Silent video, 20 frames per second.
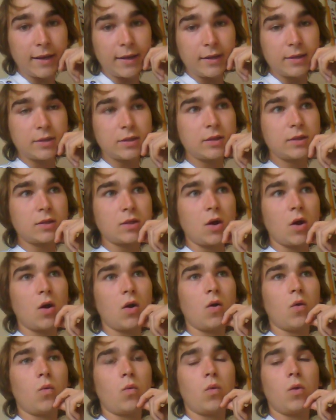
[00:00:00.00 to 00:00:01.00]

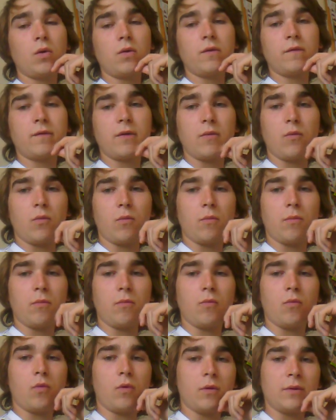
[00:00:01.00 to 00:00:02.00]
So one of the
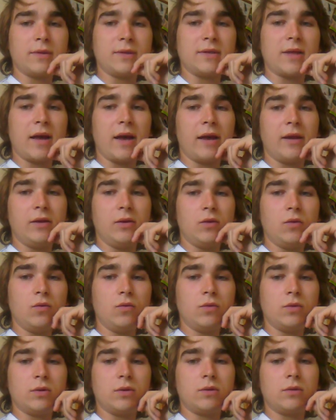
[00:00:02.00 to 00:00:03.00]
ones that I
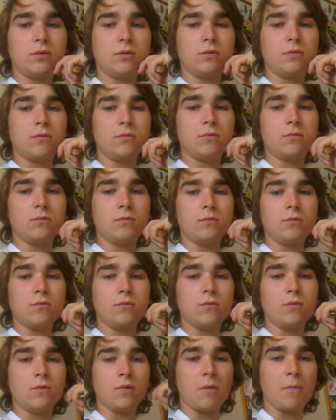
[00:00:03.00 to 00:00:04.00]
use
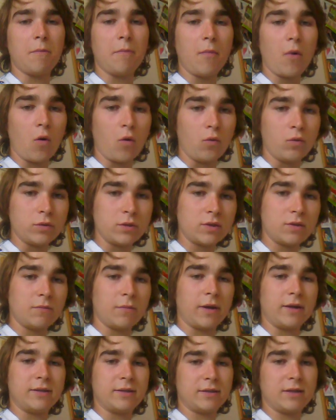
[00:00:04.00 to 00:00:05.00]
the most
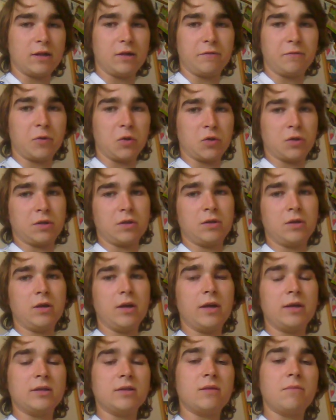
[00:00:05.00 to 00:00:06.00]
myself personally
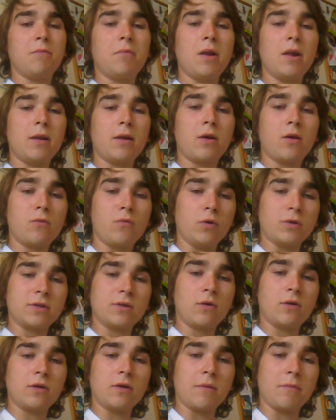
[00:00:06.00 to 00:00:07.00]
is what's
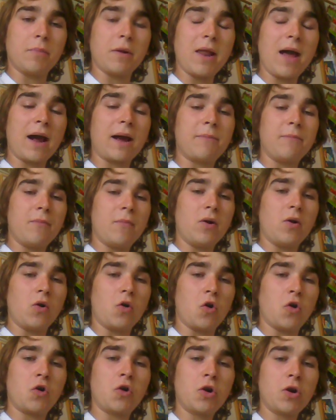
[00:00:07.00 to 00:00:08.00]
called a black
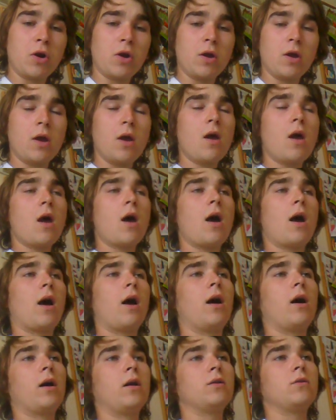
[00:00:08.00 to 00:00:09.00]
mirror,
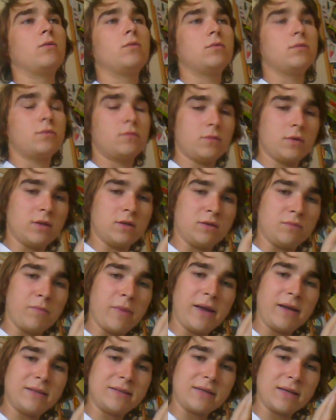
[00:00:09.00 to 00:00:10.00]
and it's
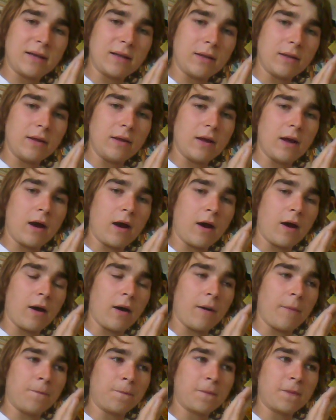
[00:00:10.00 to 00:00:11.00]
basically
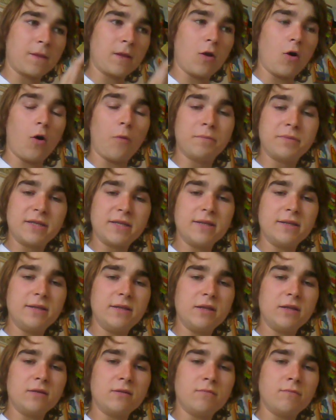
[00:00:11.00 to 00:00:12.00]
a
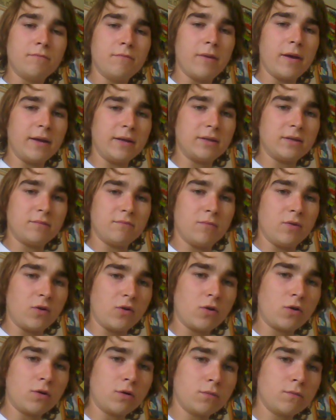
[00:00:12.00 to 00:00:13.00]
obsidian based mirror.